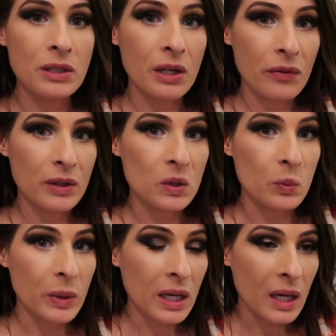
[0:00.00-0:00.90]
Difference
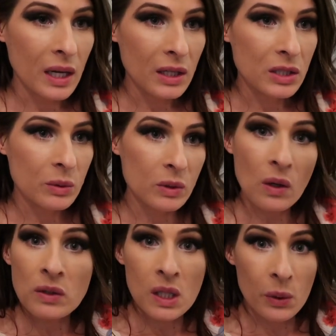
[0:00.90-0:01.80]
being, she was
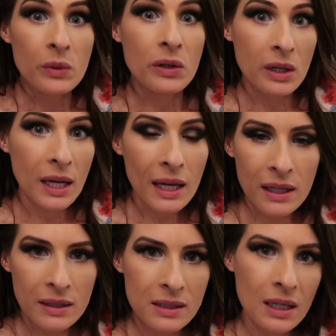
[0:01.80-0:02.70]
also there with her
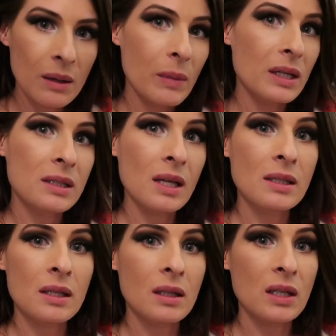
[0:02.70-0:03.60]
kids. Like it made
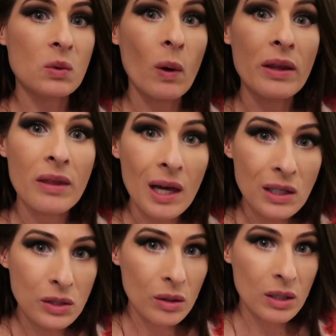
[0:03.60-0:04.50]
sense that that's why
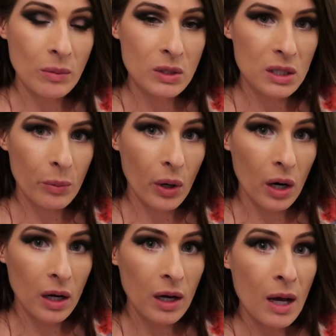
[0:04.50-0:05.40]
they took them to the
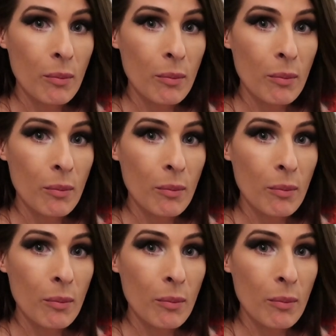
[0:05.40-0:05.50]
park.